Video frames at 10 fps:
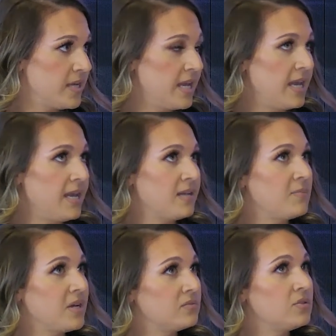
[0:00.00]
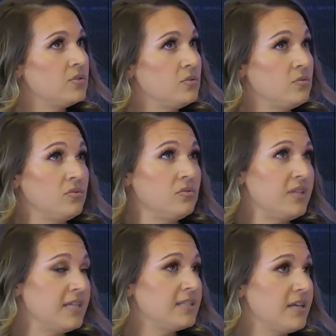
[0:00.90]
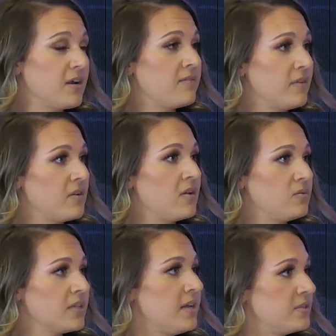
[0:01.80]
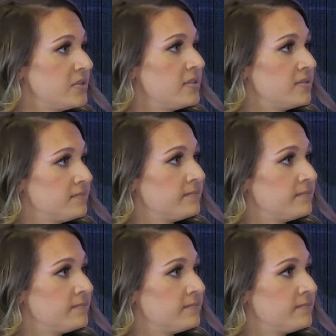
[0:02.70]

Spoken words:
And about 2 days later, I found out it was cancerous.